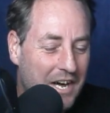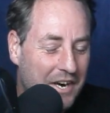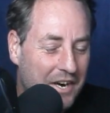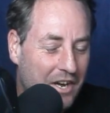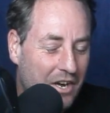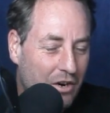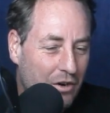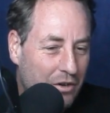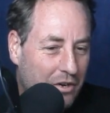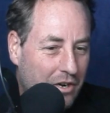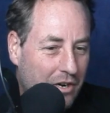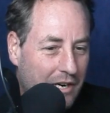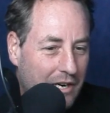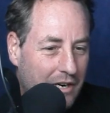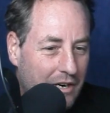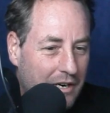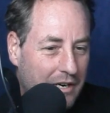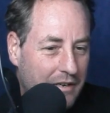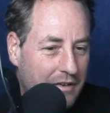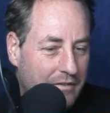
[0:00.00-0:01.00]
No, look,
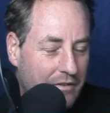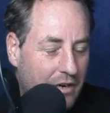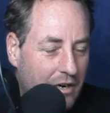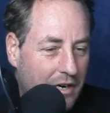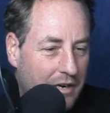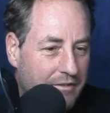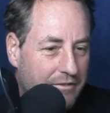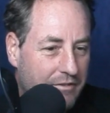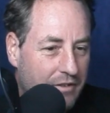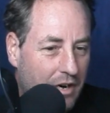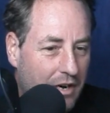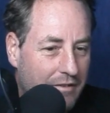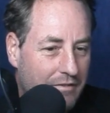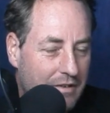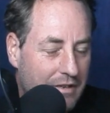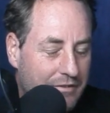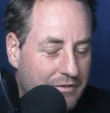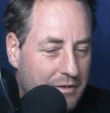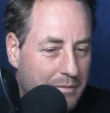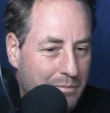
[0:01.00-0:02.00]
I've
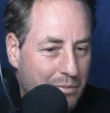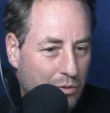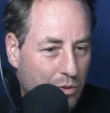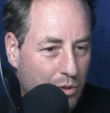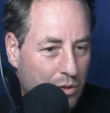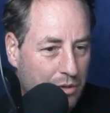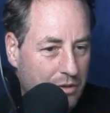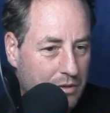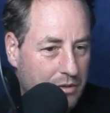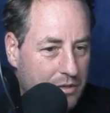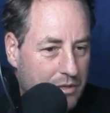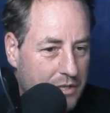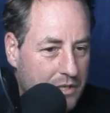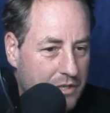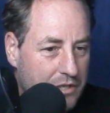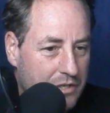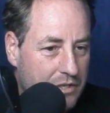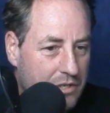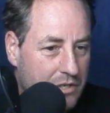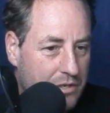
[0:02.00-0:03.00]
lived abroad
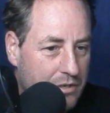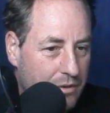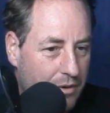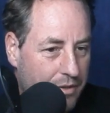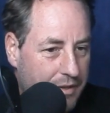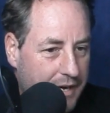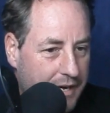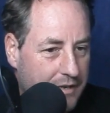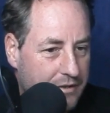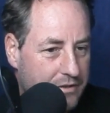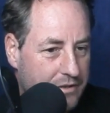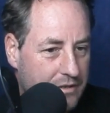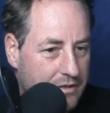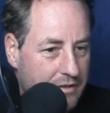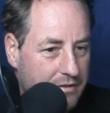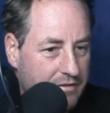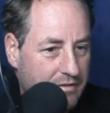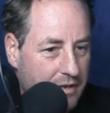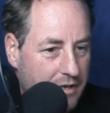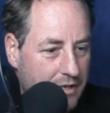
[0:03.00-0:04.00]
since
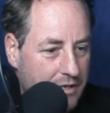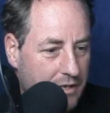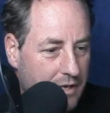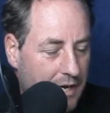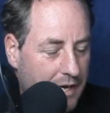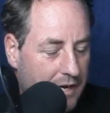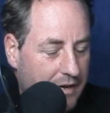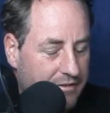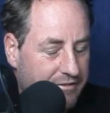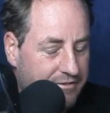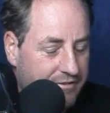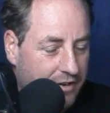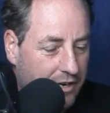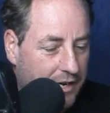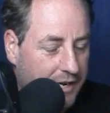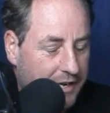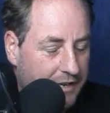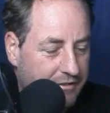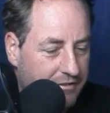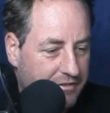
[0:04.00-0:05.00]

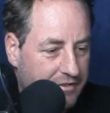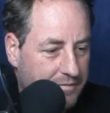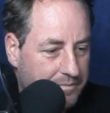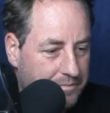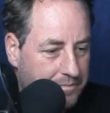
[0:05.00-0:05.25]
2005.